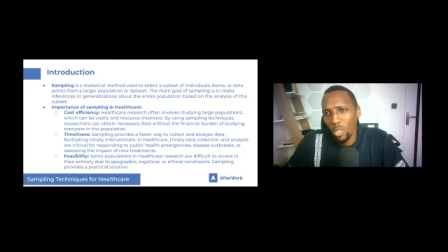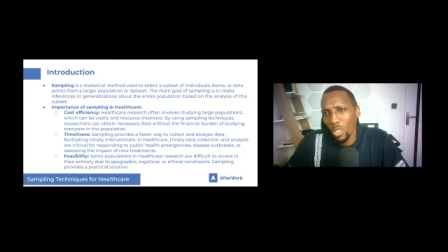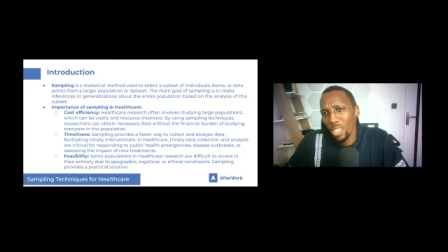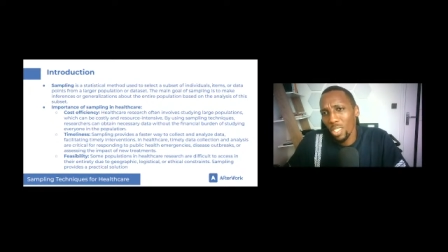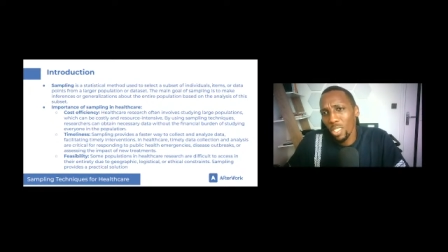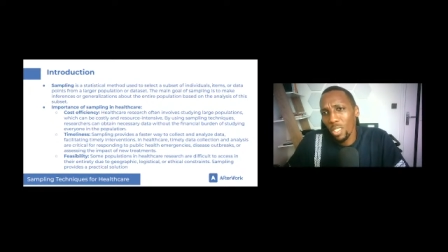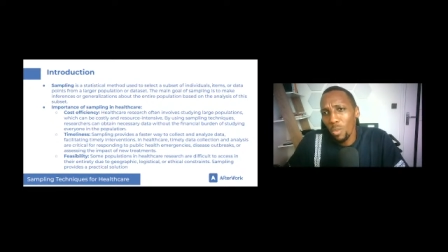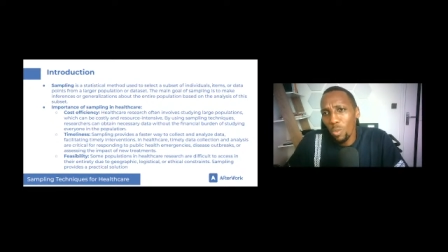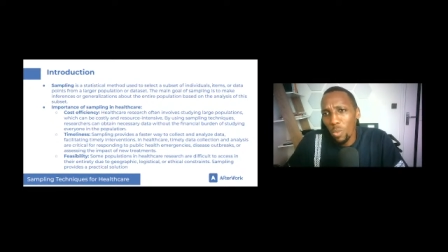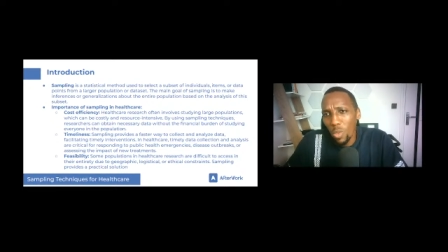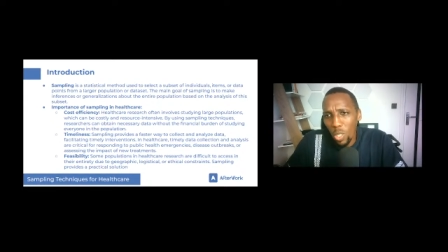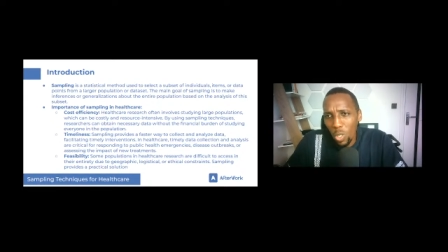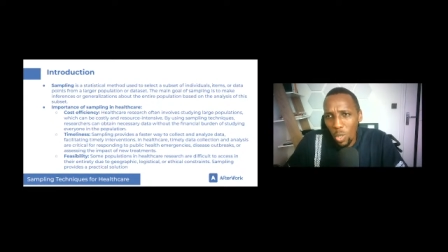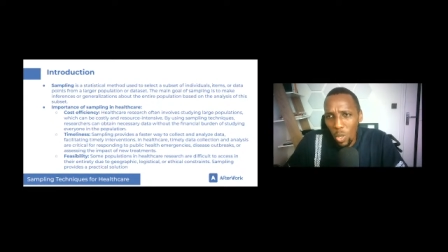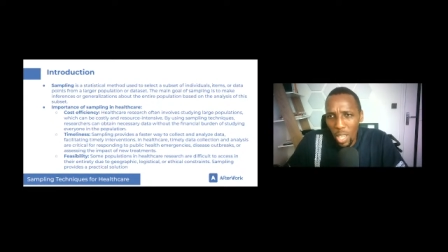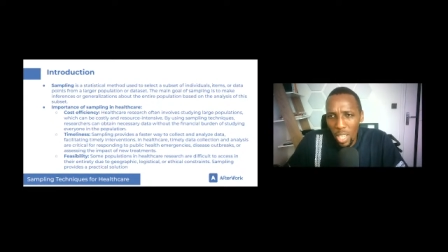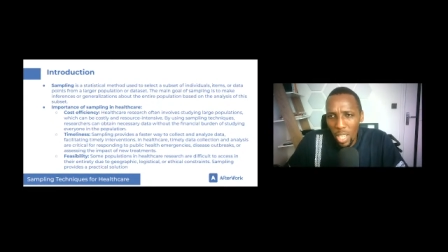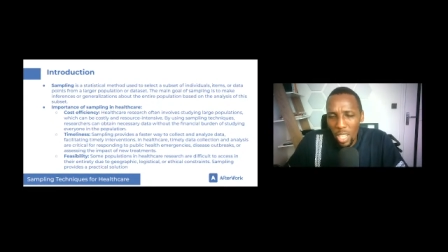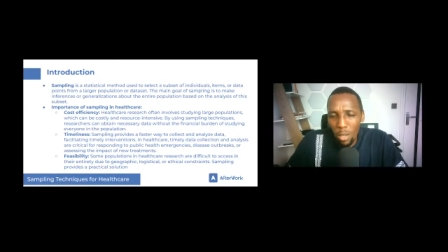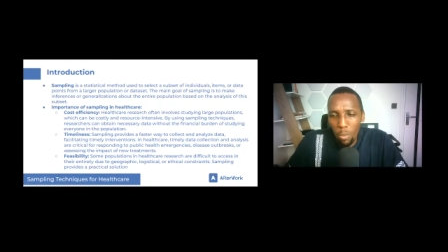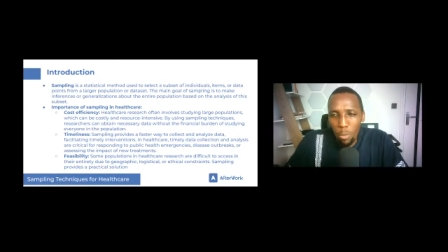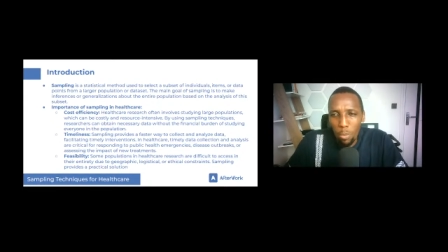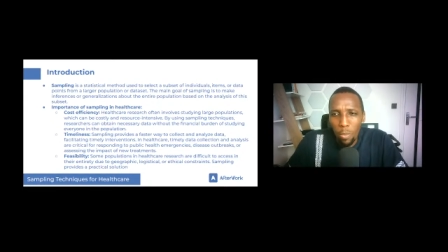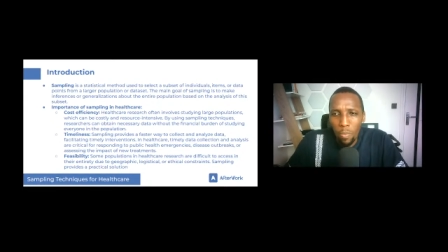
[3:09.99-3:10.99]
So assuming you
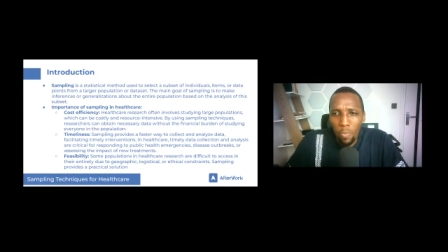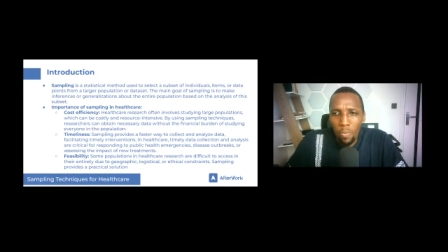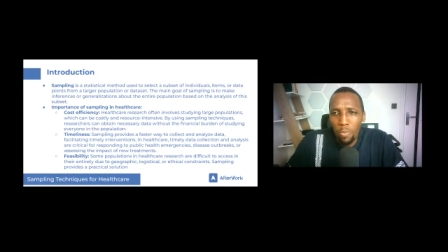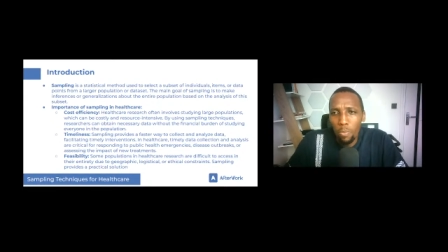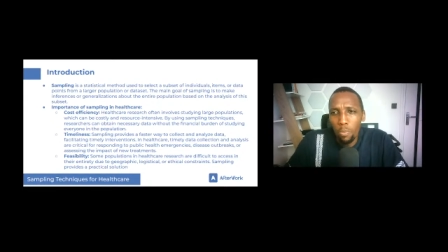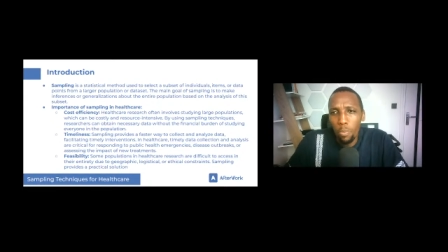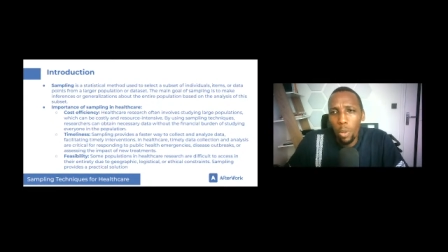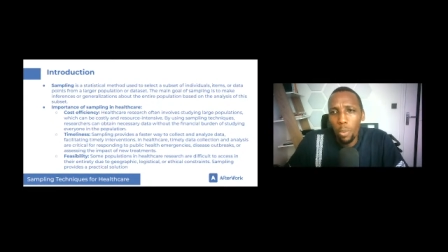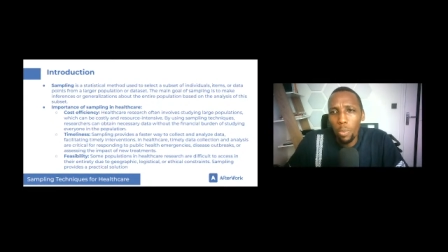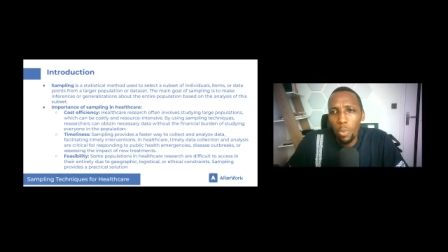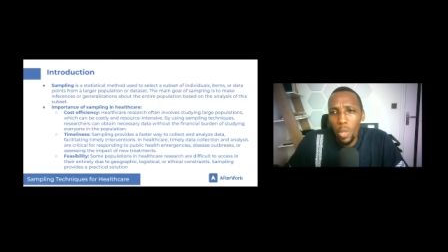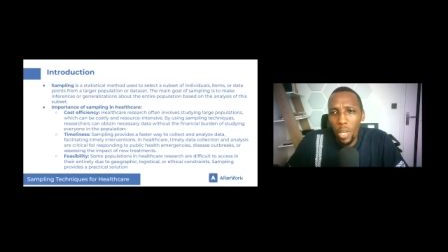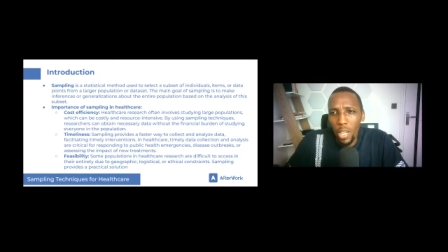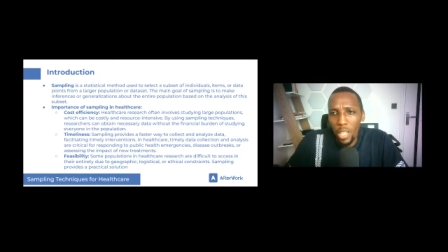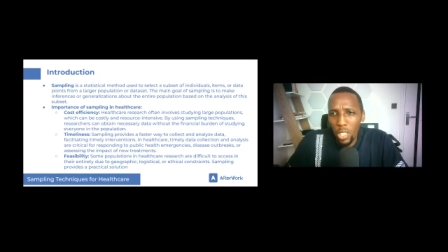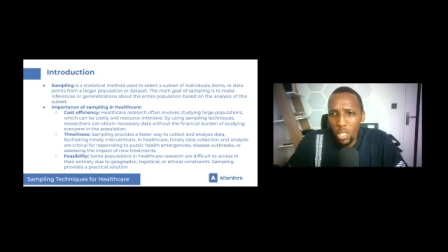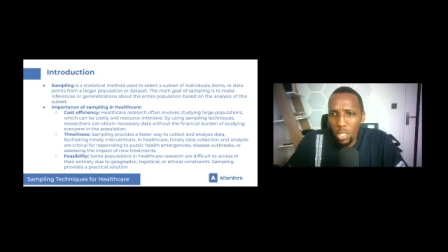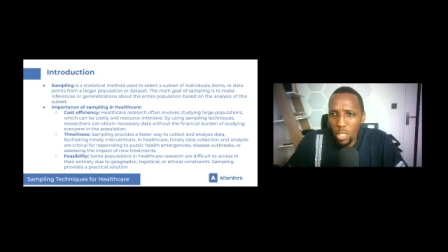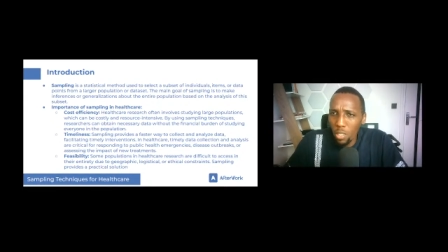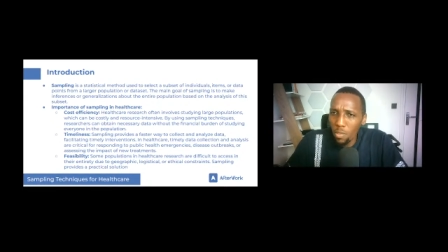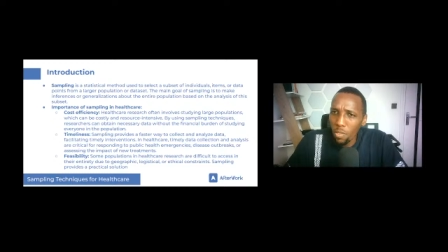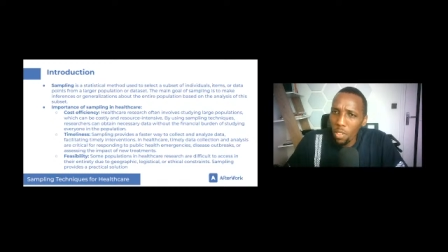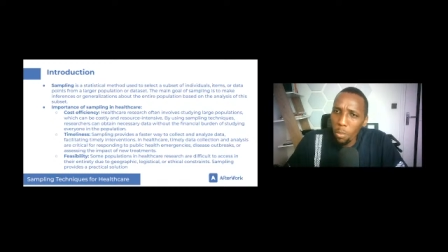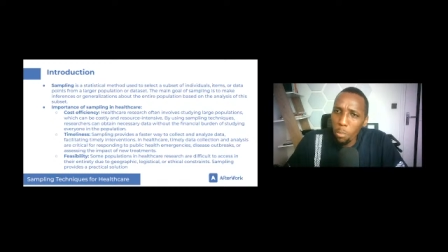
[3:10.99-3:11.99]
had a
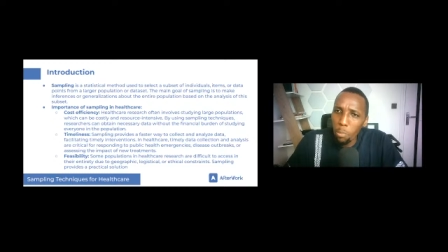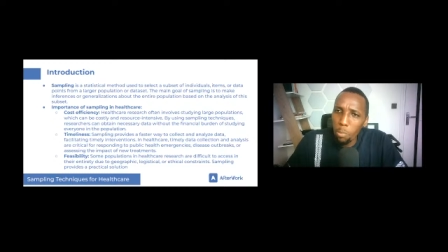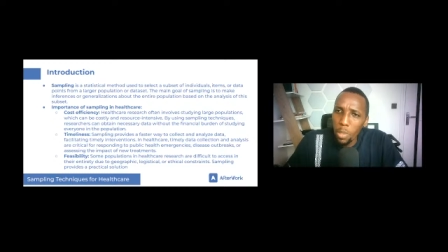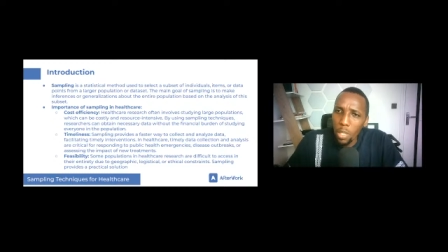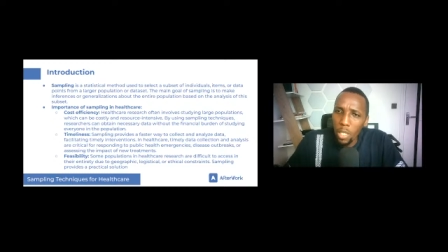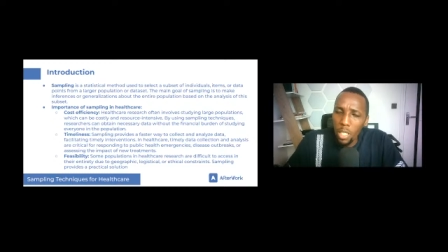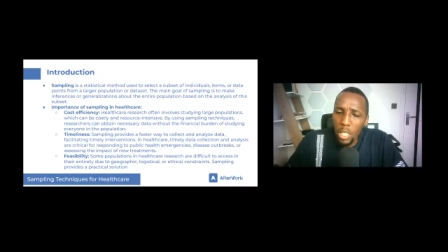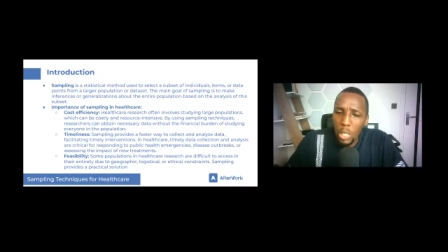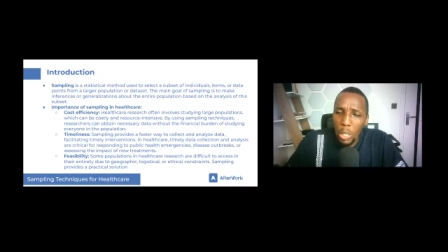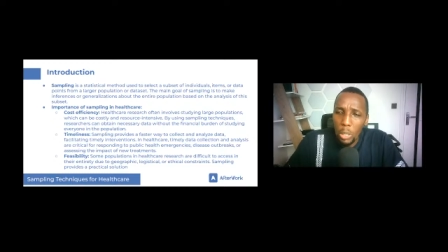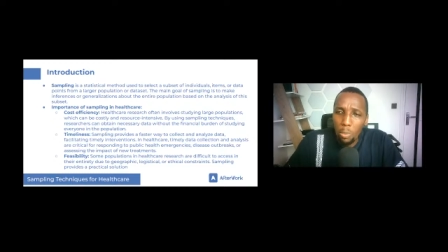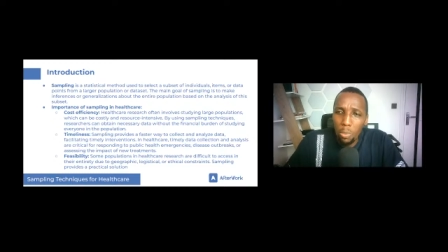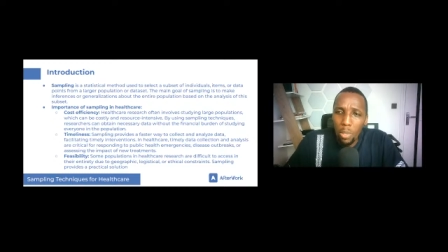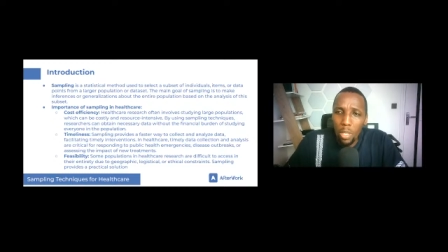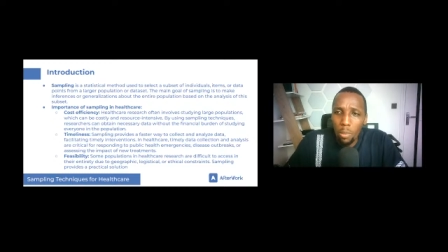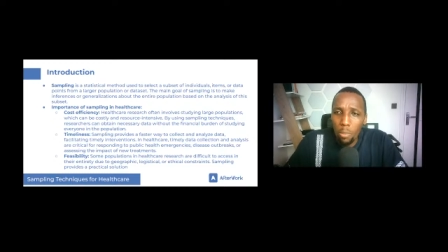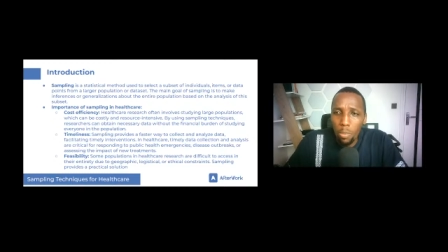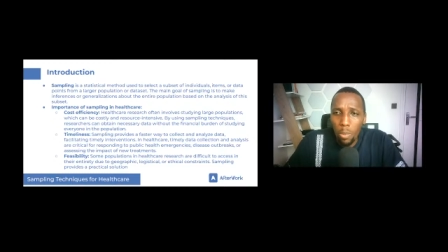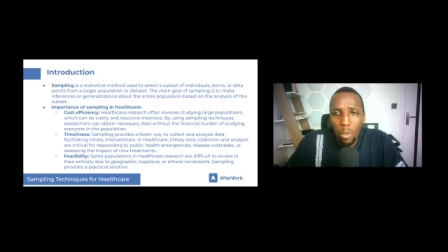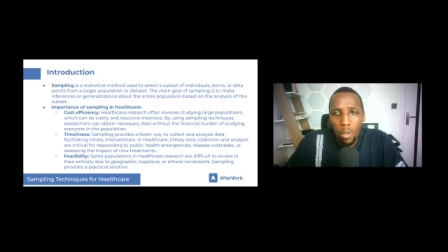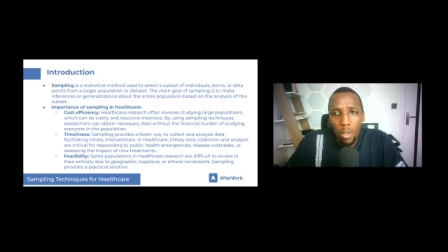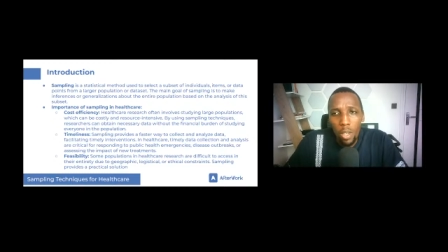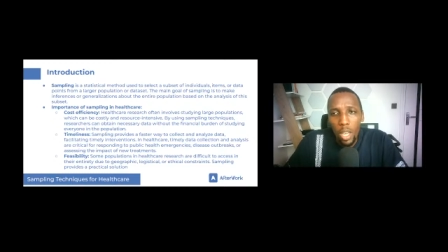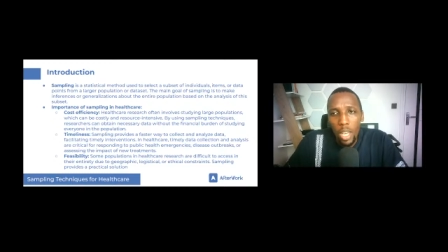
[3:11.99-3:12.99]
population of 1 billion
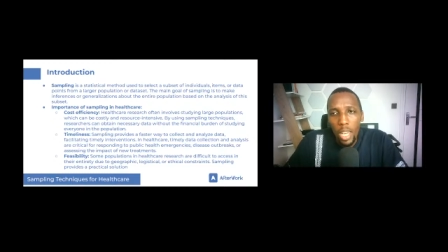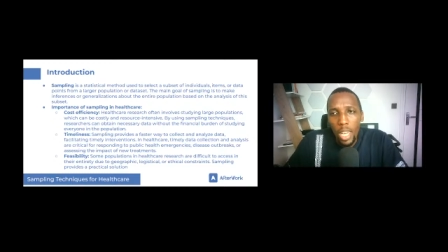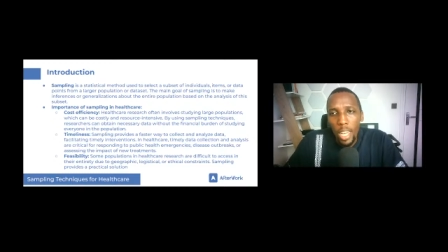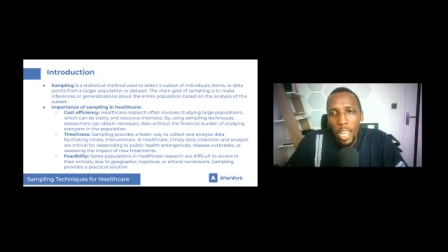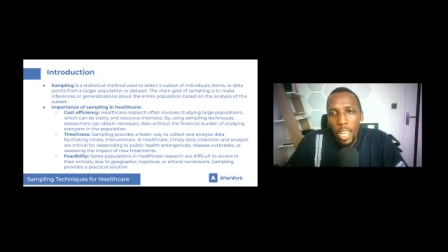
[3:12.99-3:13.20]
people,